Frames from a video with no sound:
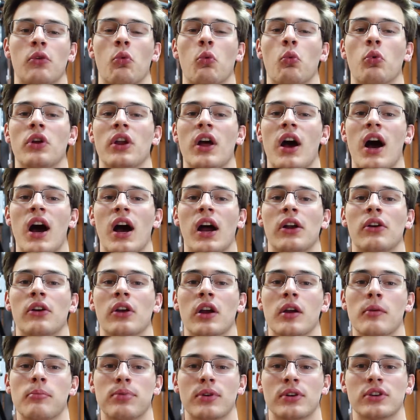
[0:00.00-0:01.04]
when hiring
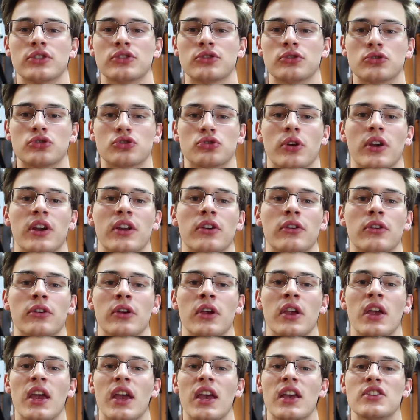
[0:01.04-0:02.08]
a personal trainer
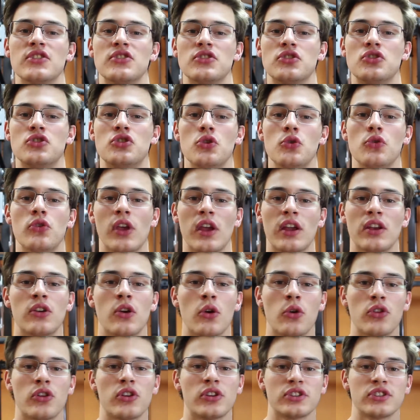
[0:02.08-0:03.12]
is, do they
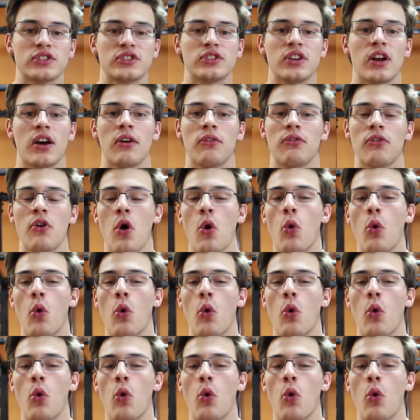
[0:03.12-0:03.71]
know their stuff?